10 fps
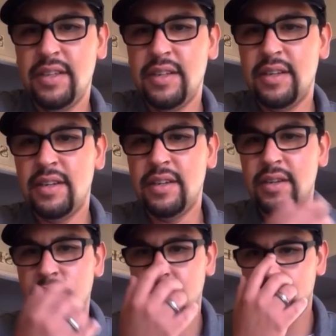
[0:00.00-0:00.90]

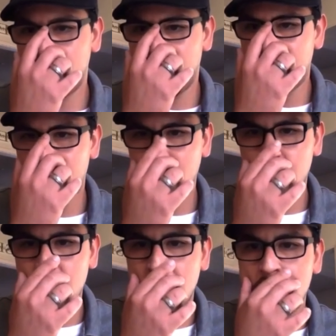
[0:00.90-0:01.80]

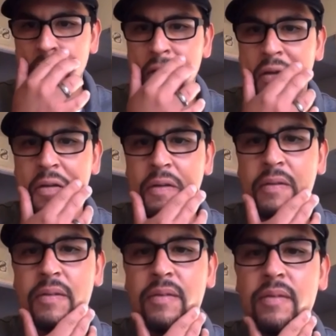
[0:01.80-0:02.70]

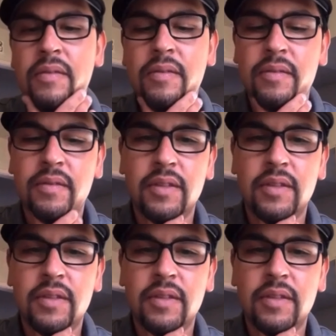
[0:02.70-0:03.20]
No one is speaking in this clip.